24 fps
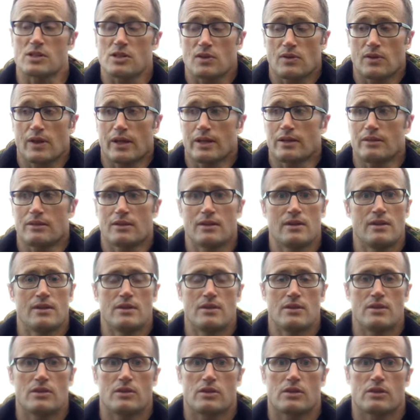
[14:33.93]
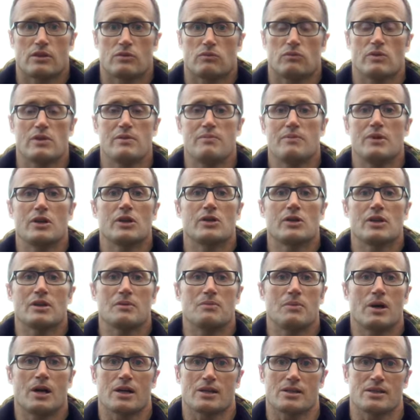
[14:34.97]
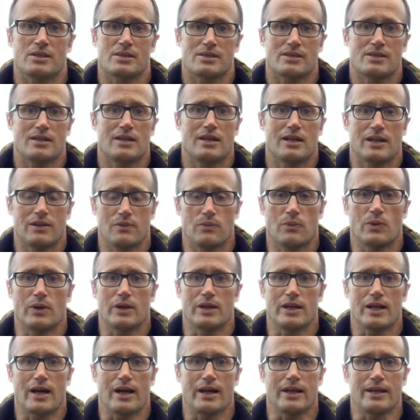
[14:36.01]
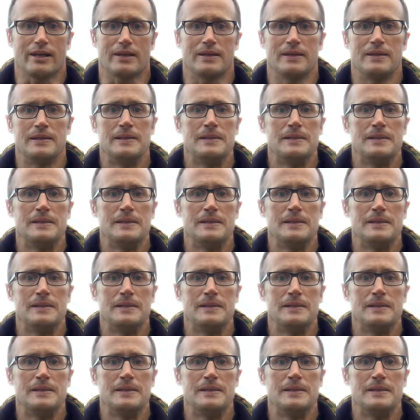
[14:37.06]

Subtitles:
So like $3 million in one night.